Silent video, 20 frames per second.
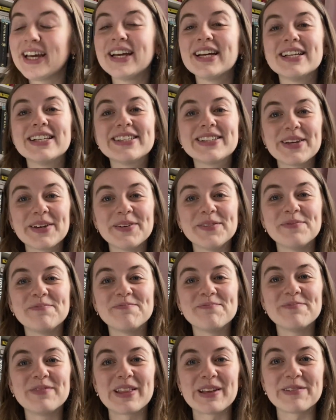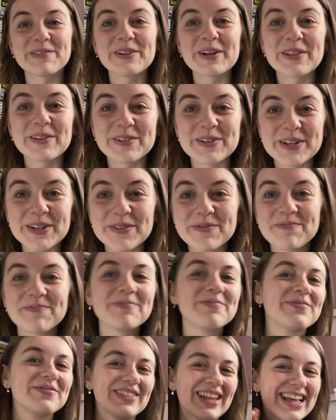So without further ado,
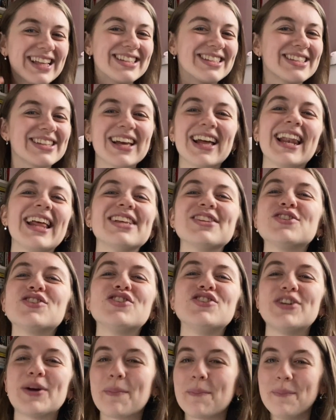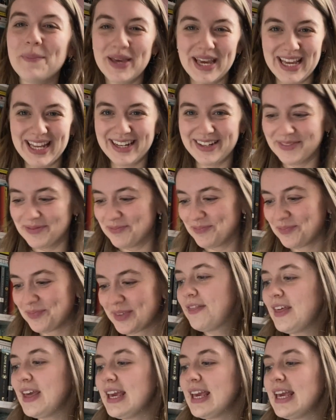let's, let's jump in.
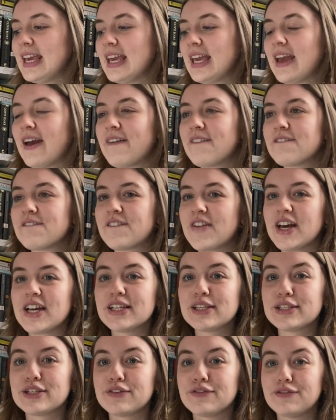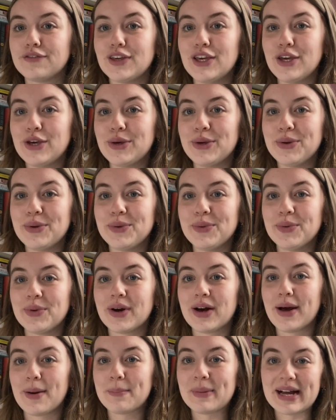The first few
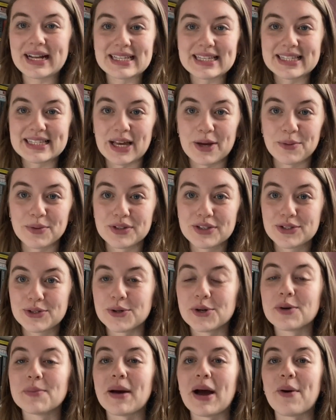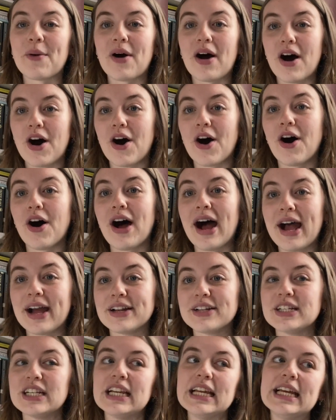patterns that I want to talk about are
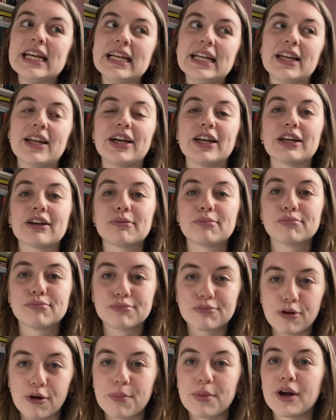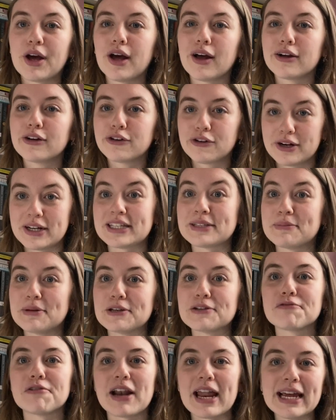actually like proper
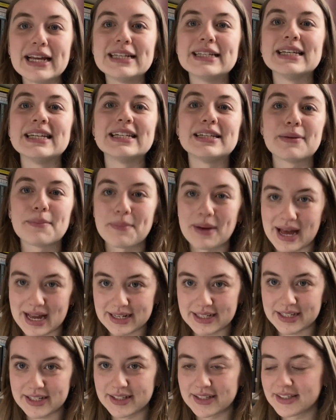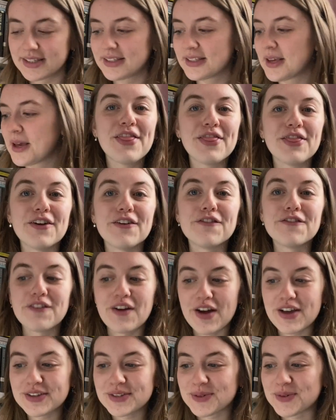Christmas related patterns. The
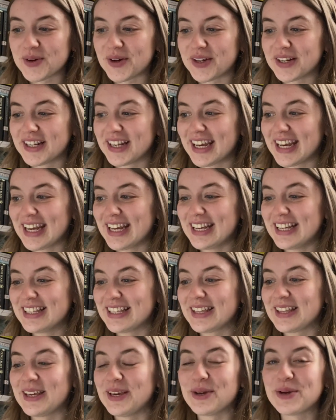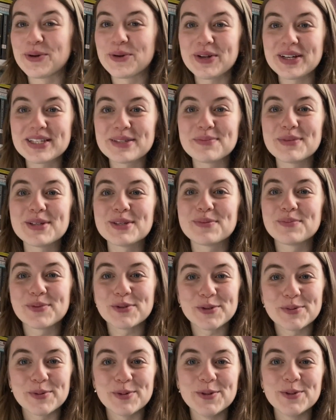first one is the Christmas
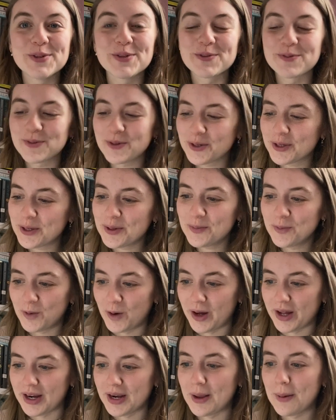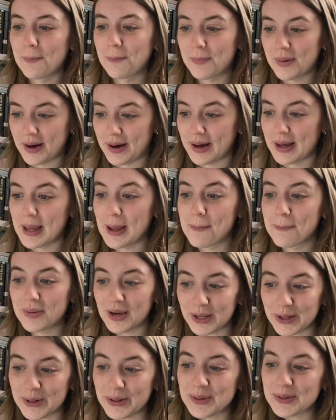Baubles Volume 1 by
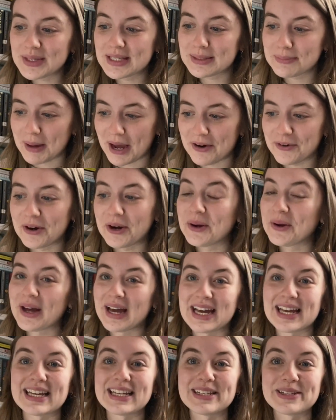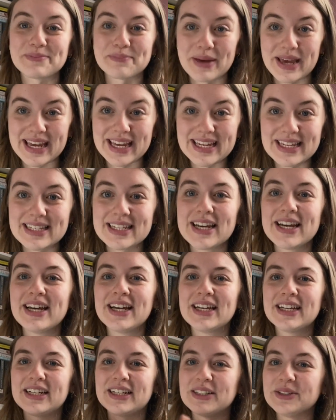Blue Sparrow Handmade.
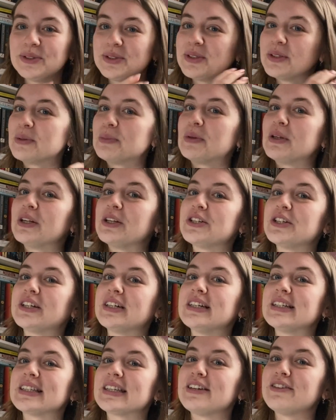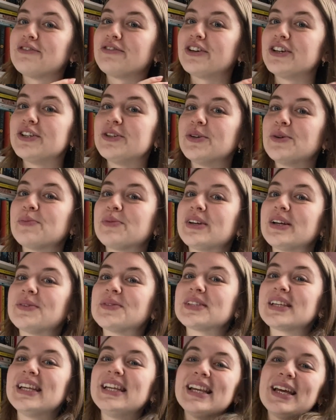I also apologise if I do not
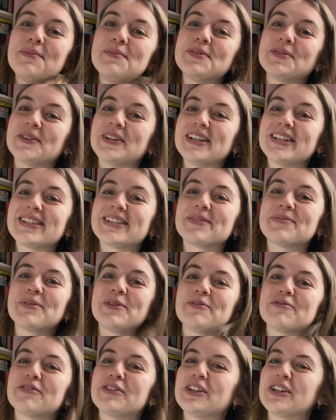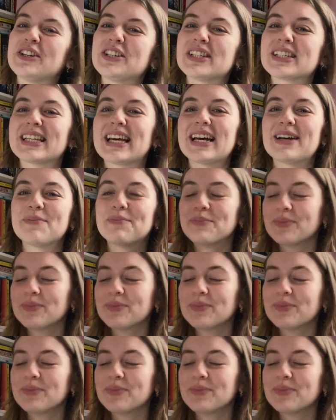pronounce any names right, I'm not very good at that.